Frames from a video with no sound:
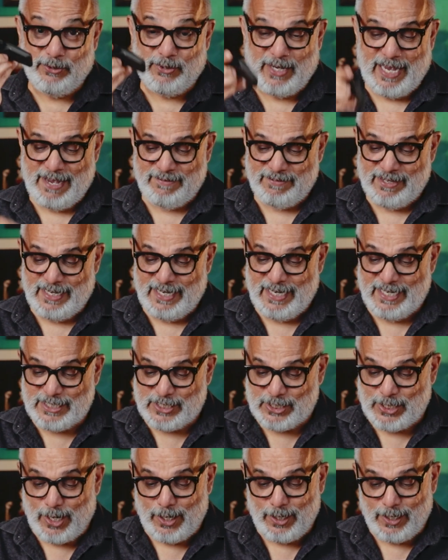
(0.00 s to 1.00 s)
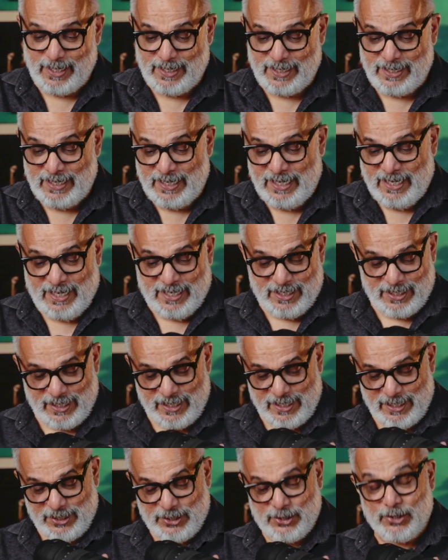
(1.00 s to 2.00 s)
you have a lens collar
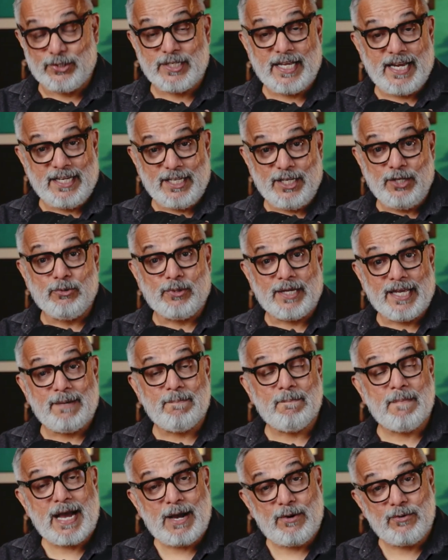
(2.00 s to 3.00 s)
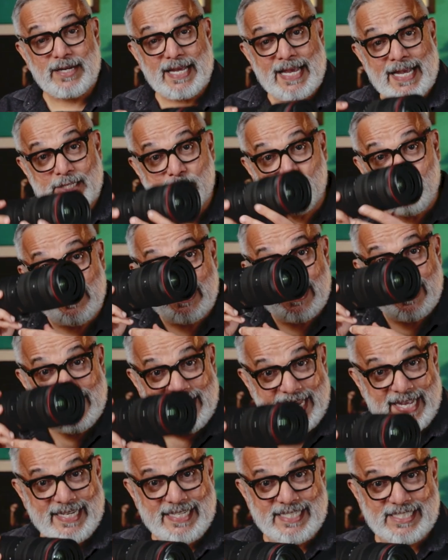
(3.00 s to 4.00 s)
so that you can mount actually the
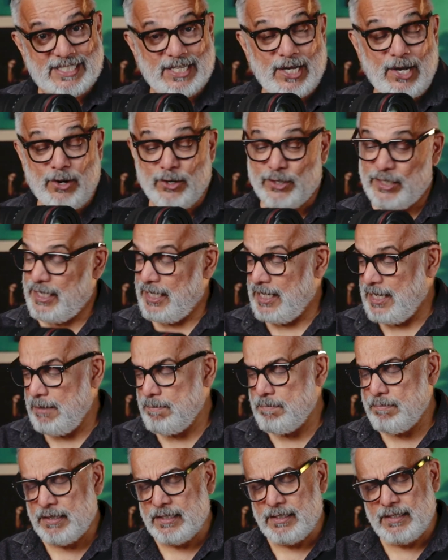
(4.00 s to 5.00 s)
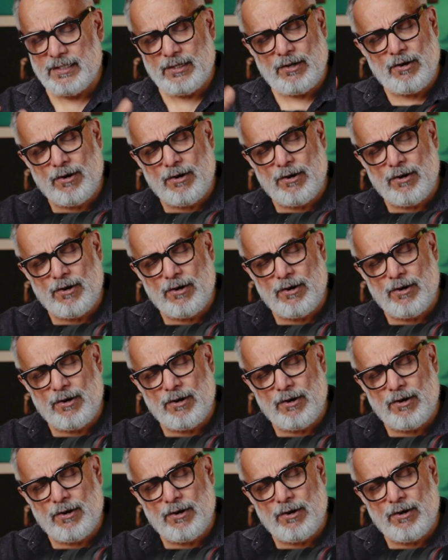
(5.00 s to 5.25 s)
lens on the gimbal